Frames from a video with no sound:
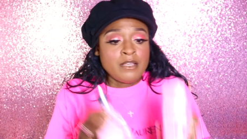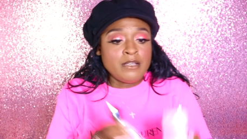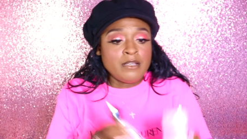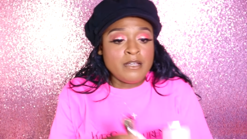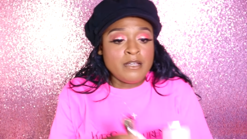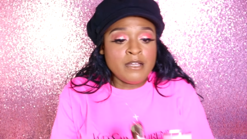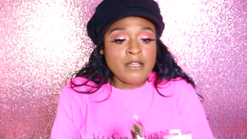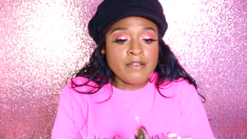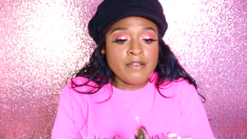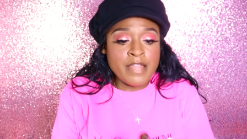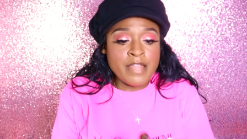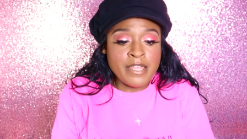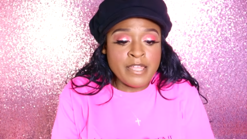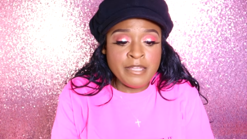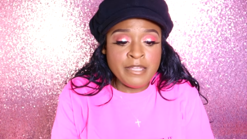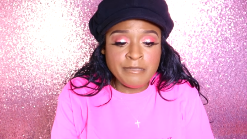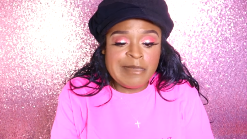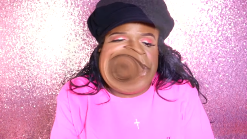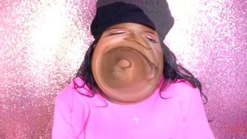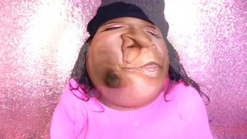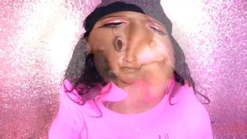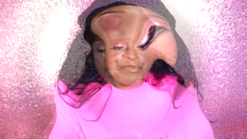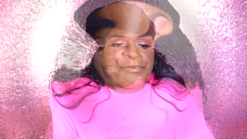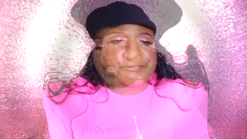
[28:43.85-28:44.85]
All right,
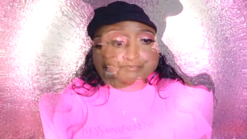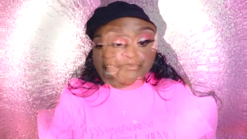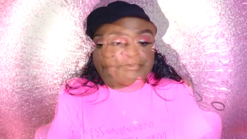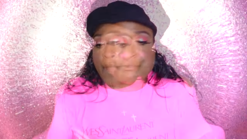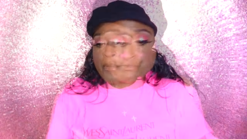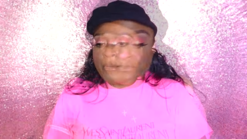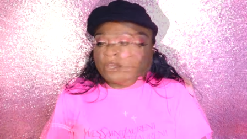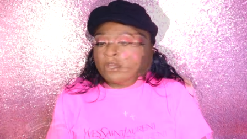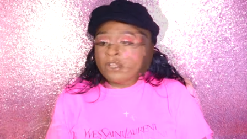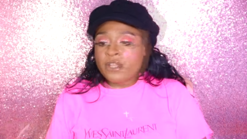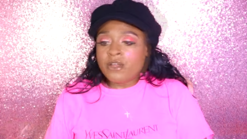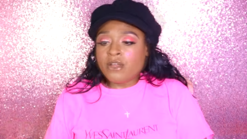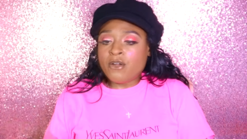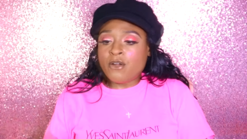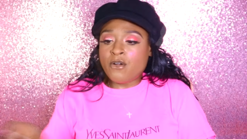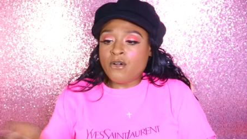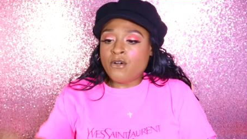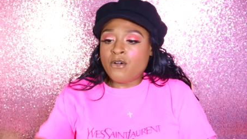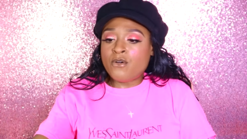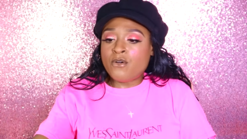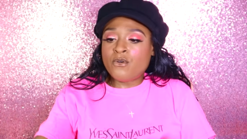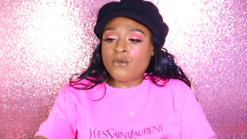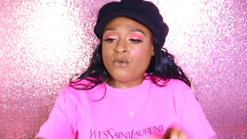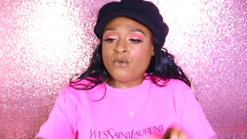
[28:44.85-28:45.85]
now we're gonna
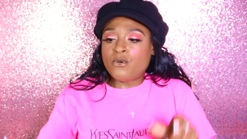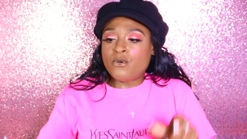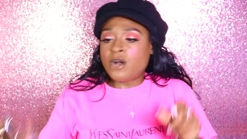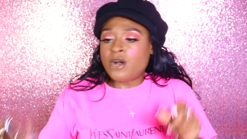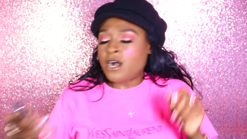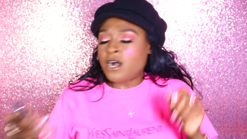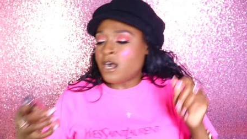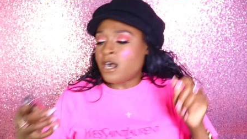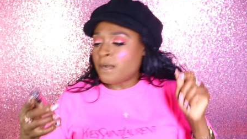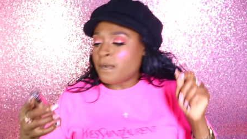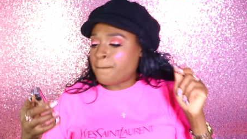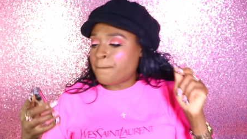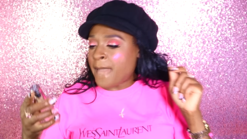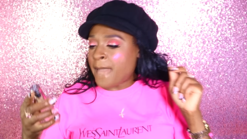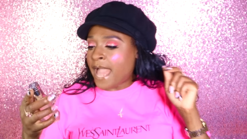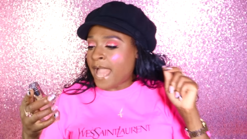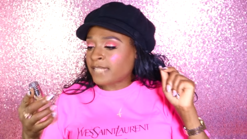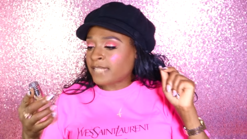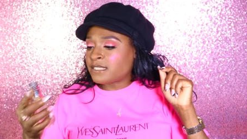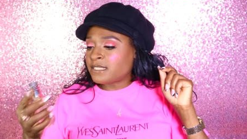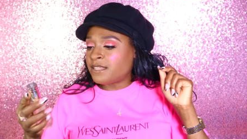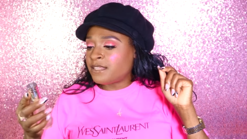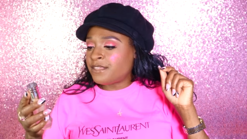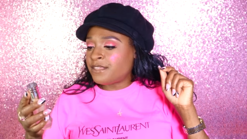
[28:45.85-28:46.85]
go uh,
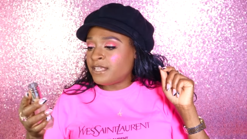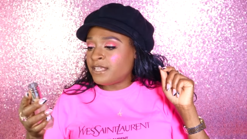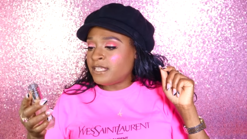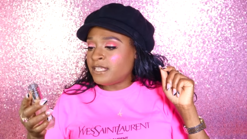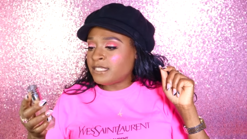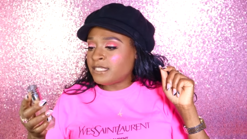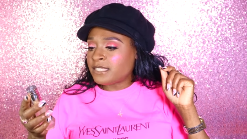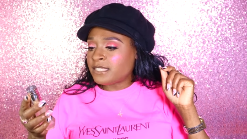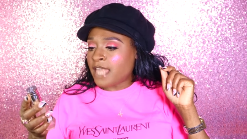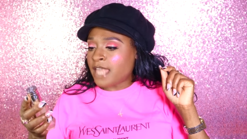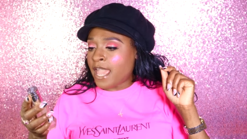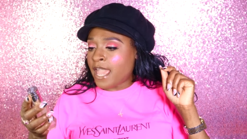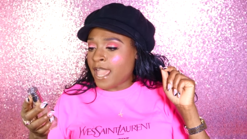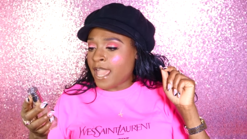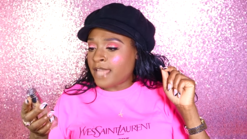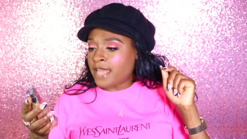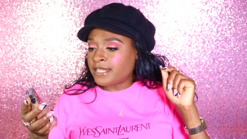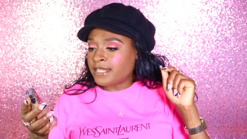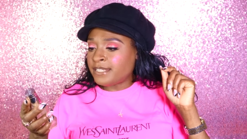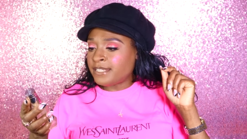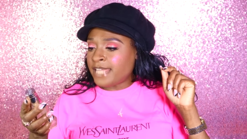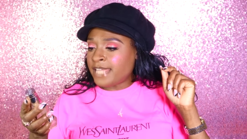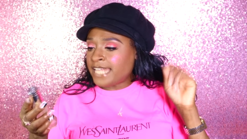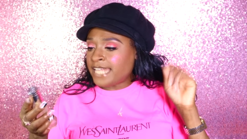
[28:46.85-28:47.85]
back to this,
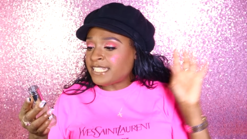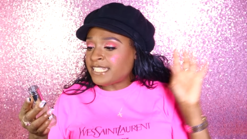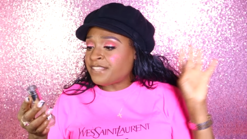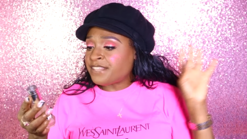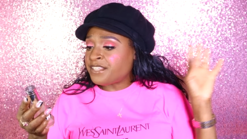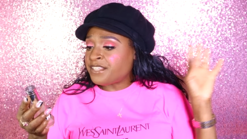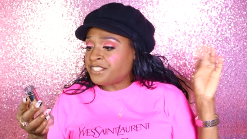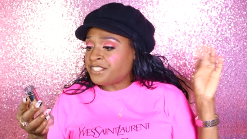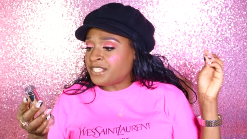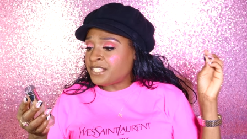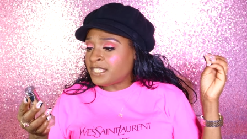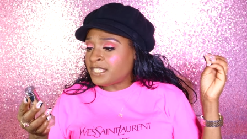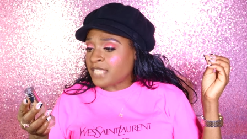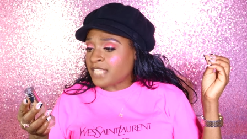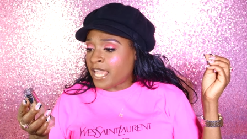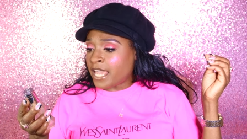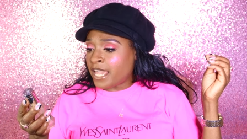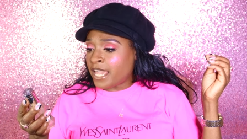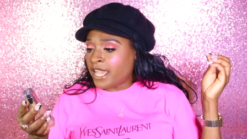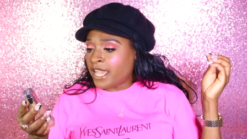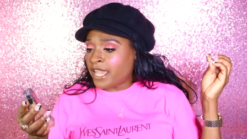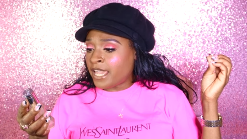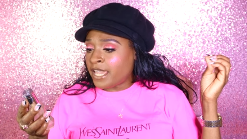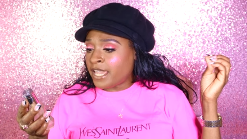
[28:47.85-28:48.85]
and they said this is
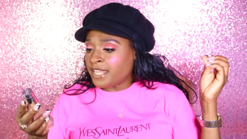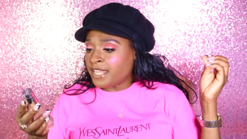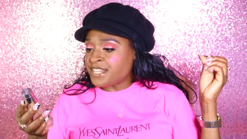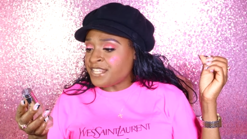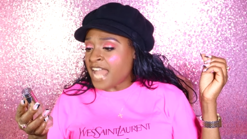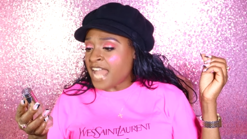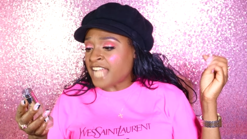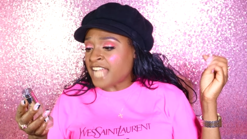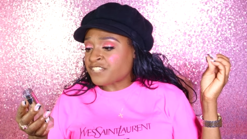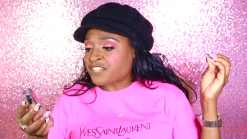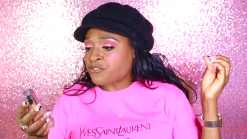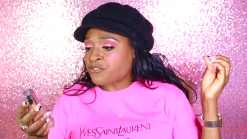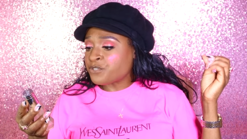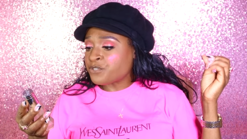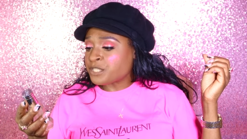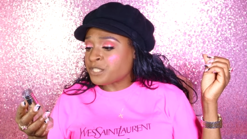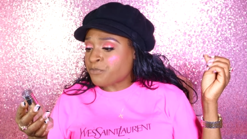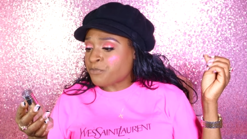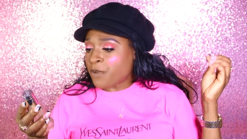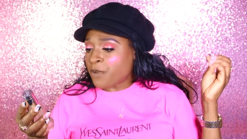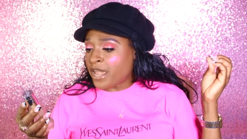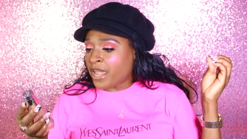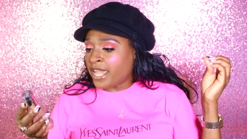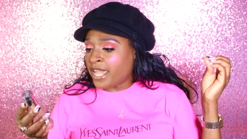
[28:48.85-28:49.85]
a natural
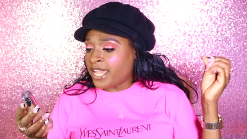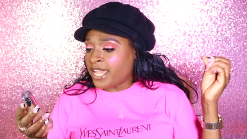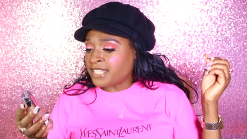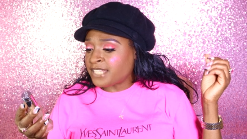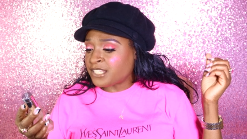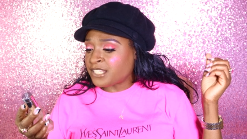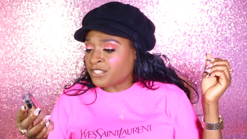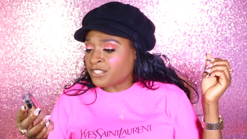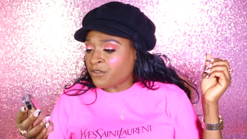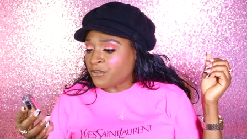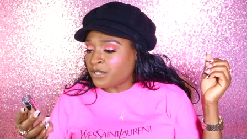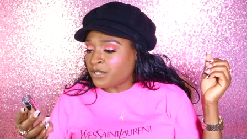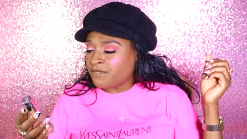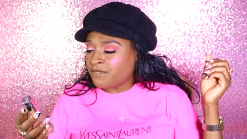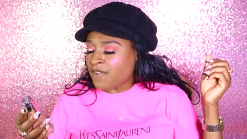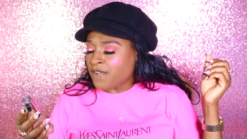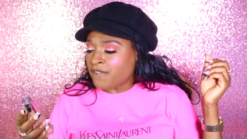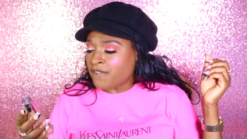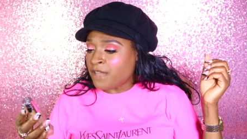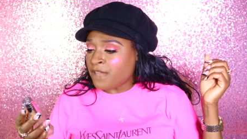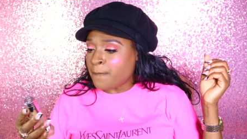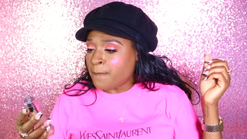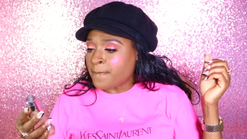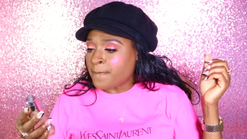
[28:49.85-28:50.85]
spray. It's a
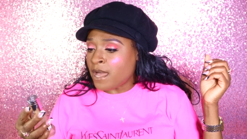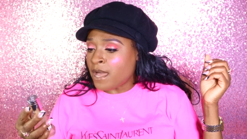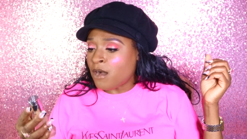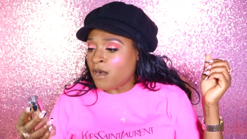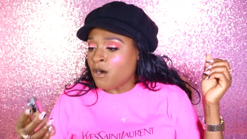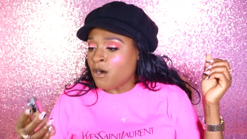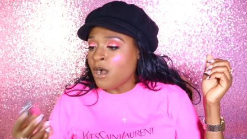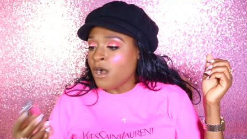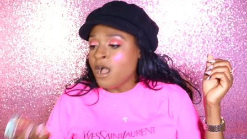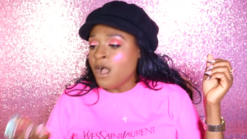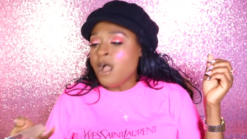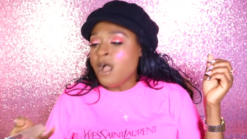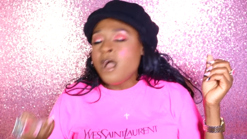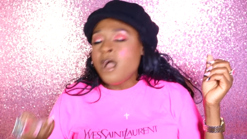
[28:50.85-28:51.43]
35 ml.